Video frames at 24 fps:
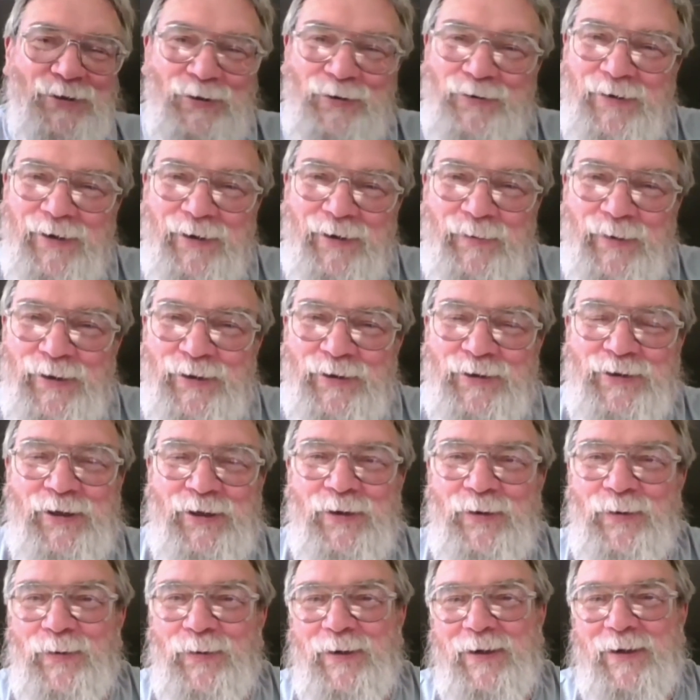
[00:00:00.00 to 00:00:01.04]
criminals
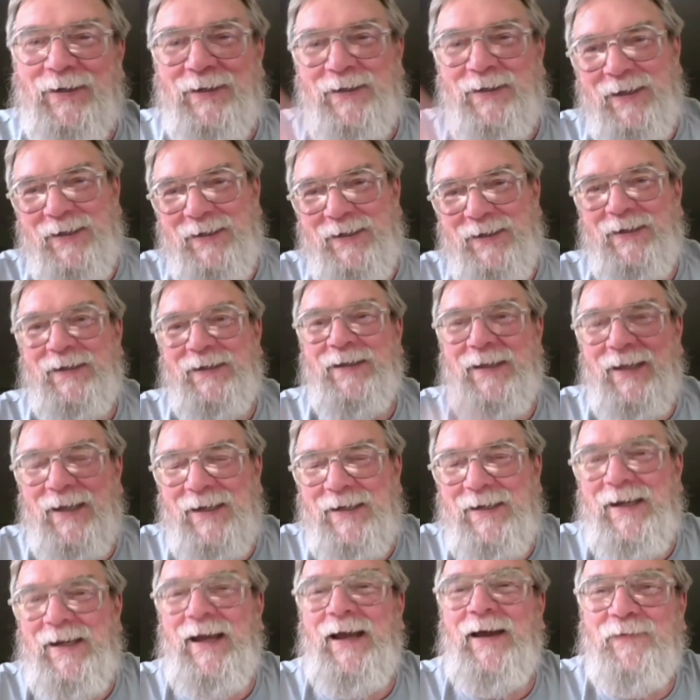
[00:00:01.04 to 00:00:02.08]
don't work, then
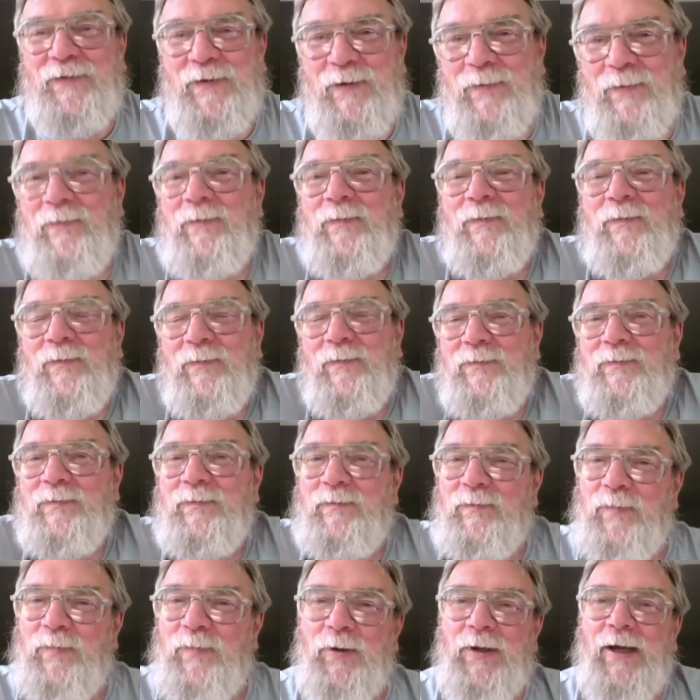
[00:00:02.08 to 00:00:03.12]
you have to
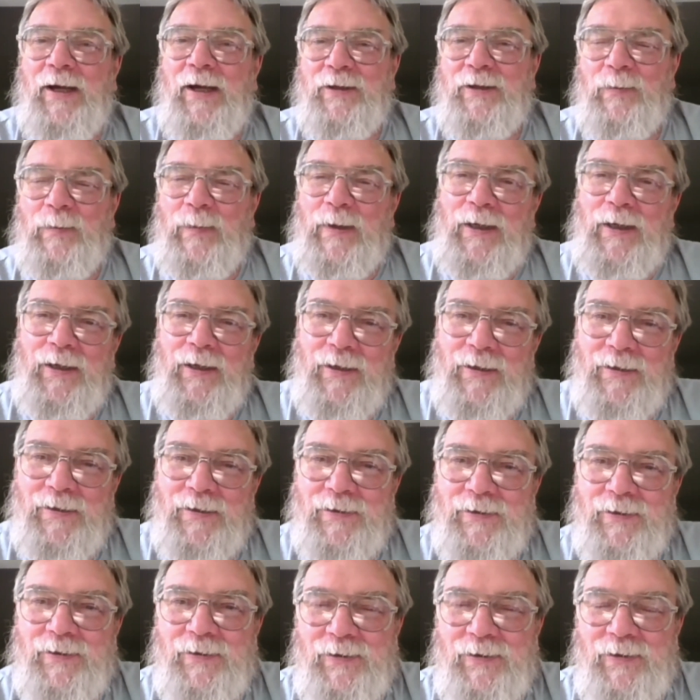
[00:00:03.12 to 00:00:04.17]
pull out the big
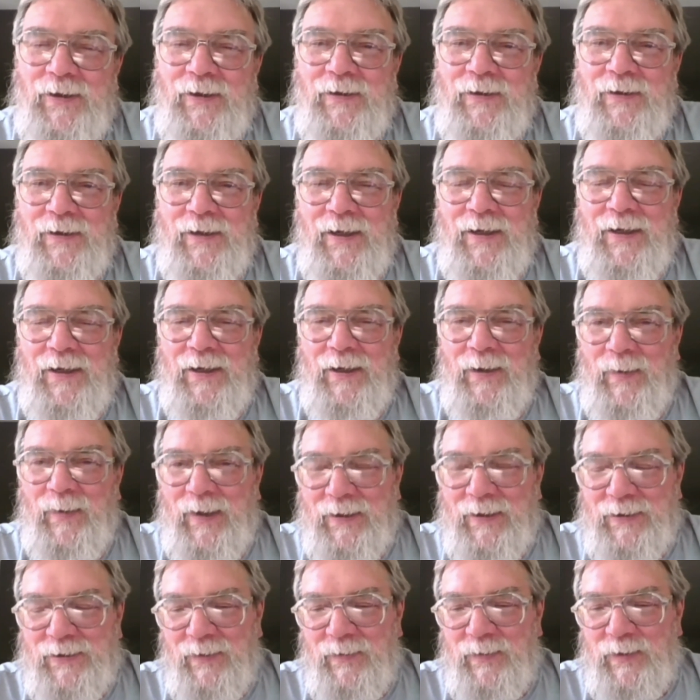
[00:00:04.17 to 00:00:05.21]
guns and start thinking
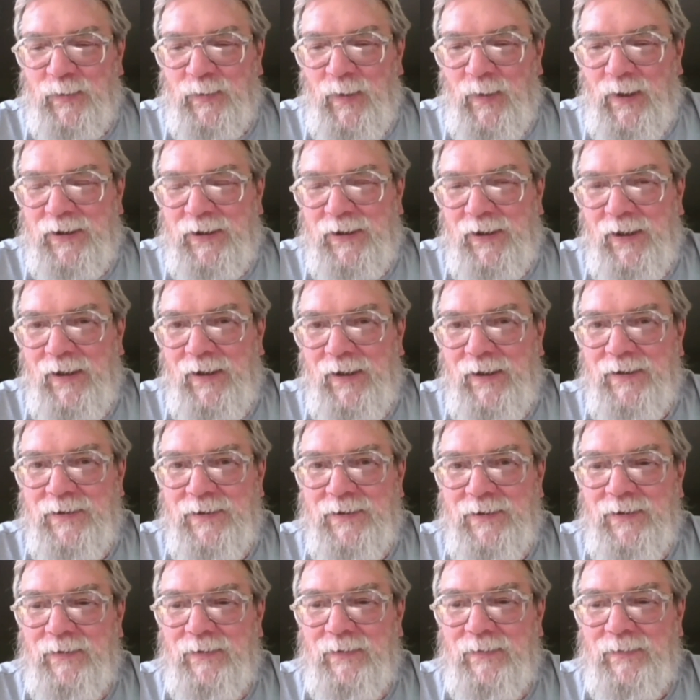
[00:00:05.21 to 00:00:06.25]
about something specialized.
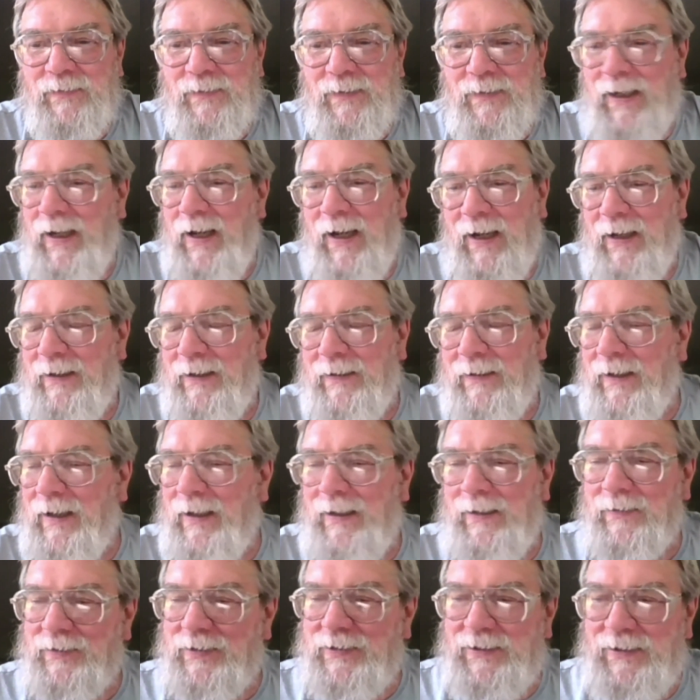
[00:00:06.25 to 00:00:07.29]
So yeah, I
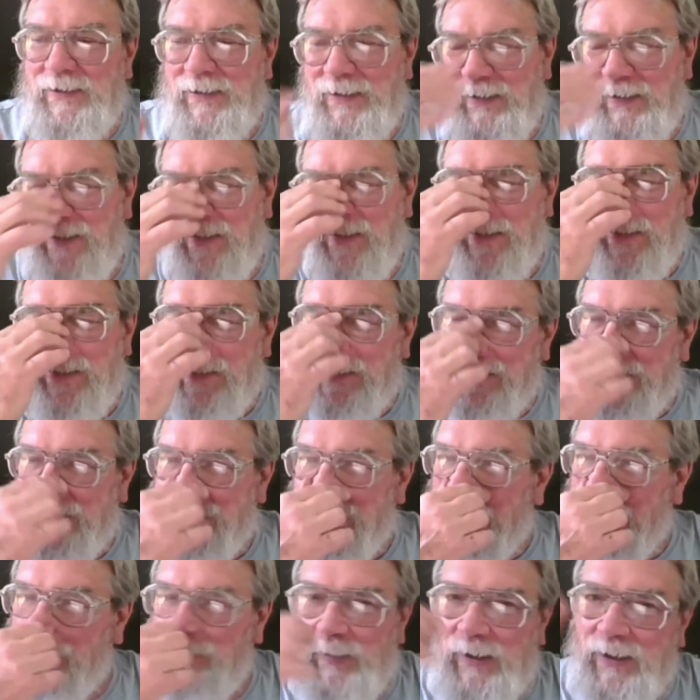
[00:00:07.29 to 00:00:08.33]
don't see
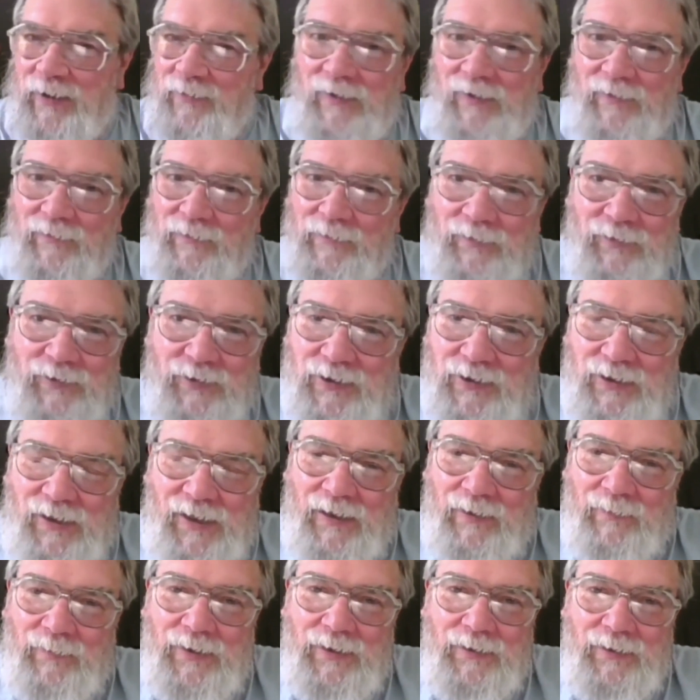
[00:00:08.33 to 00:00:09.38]
a big revolution
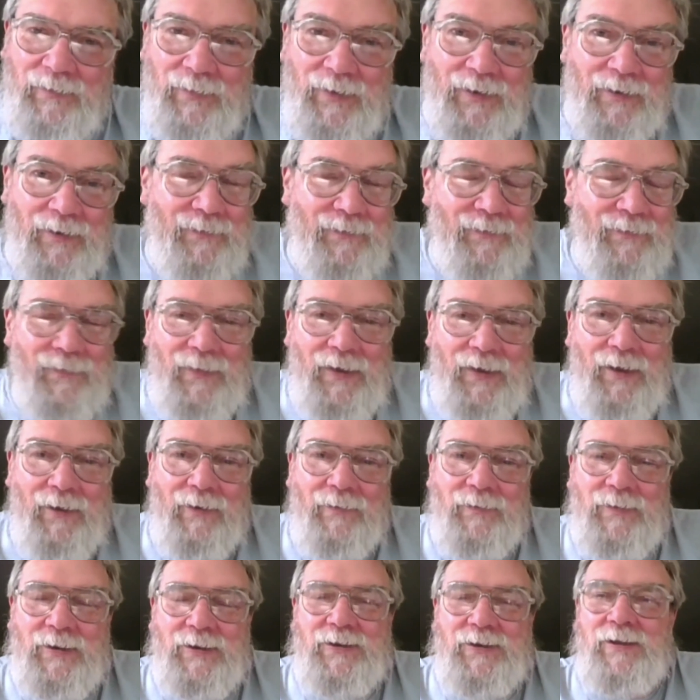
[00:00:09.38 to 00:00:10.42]
happening, but
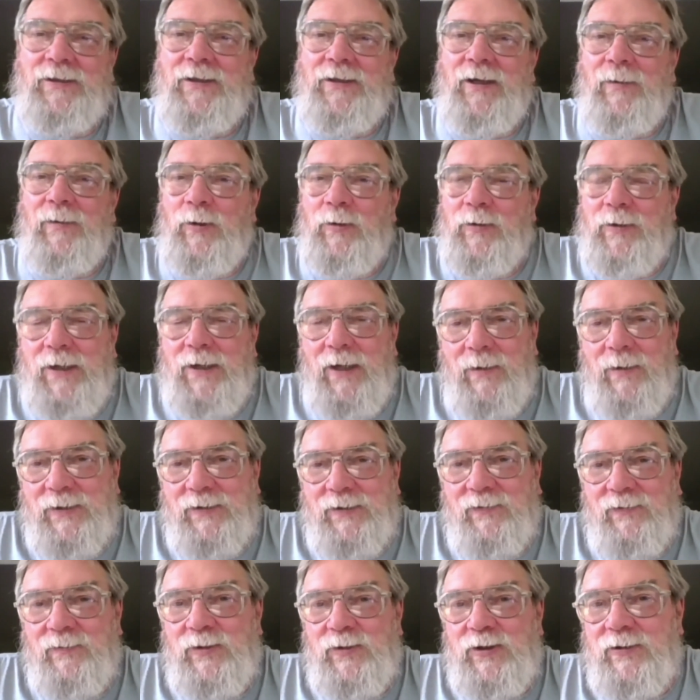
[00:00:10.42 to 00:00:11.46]
I'm just a dumb old
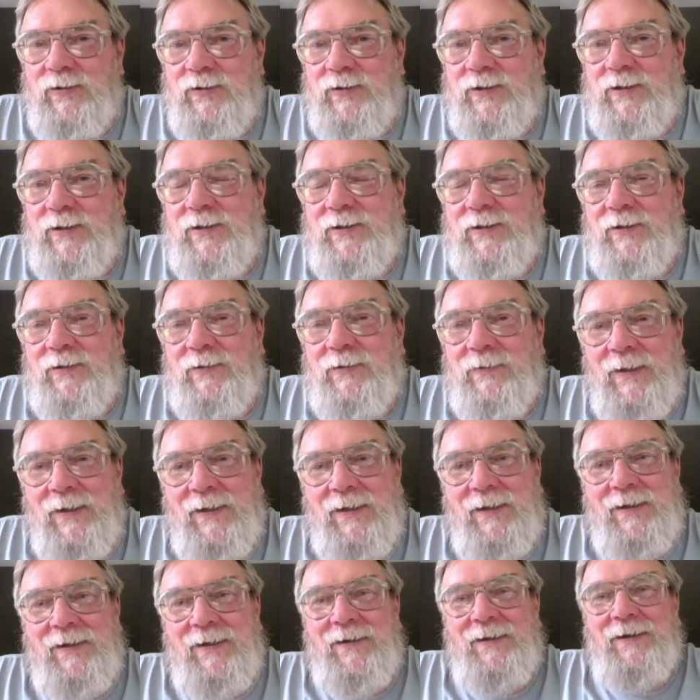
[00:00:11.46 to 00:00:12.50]
chemist from Jersey, so
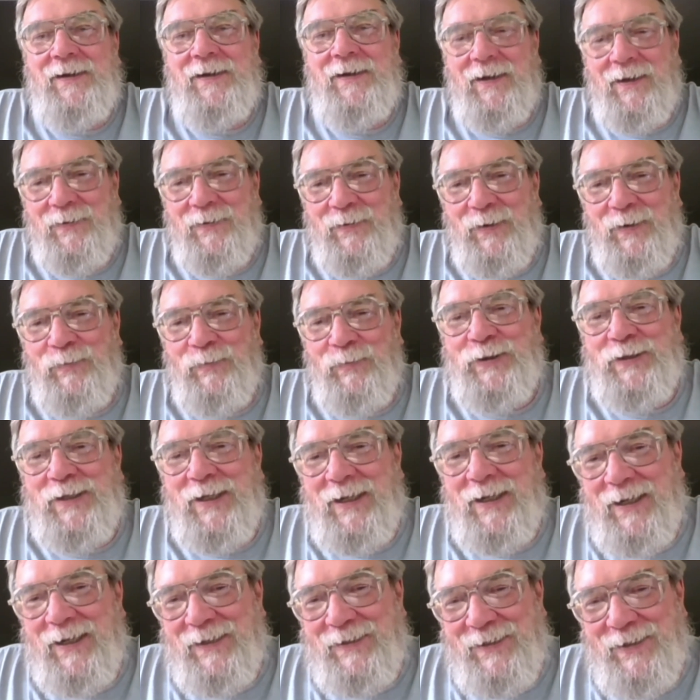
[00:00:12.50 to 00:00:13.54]
I'll put
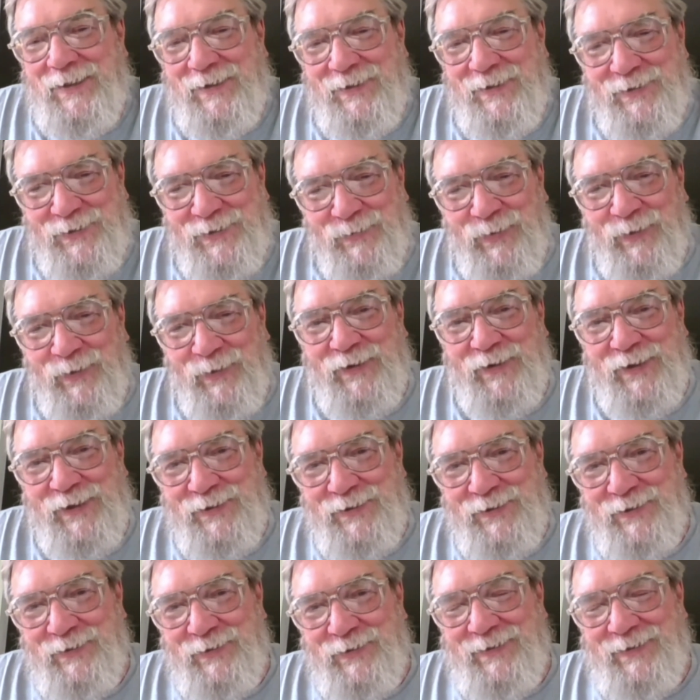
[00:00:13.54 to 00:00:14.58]
that out there as a proviso.